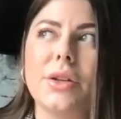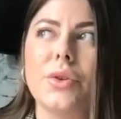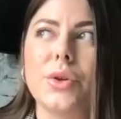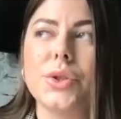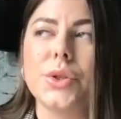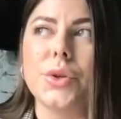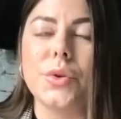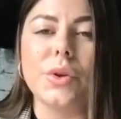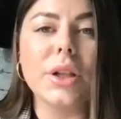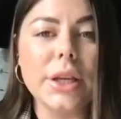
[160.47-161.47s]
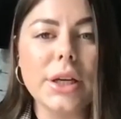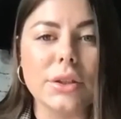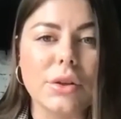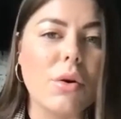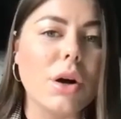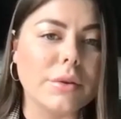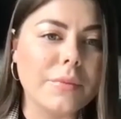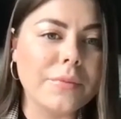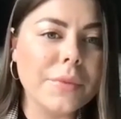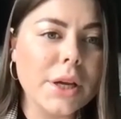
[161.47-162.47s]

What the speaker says: order to click and go on.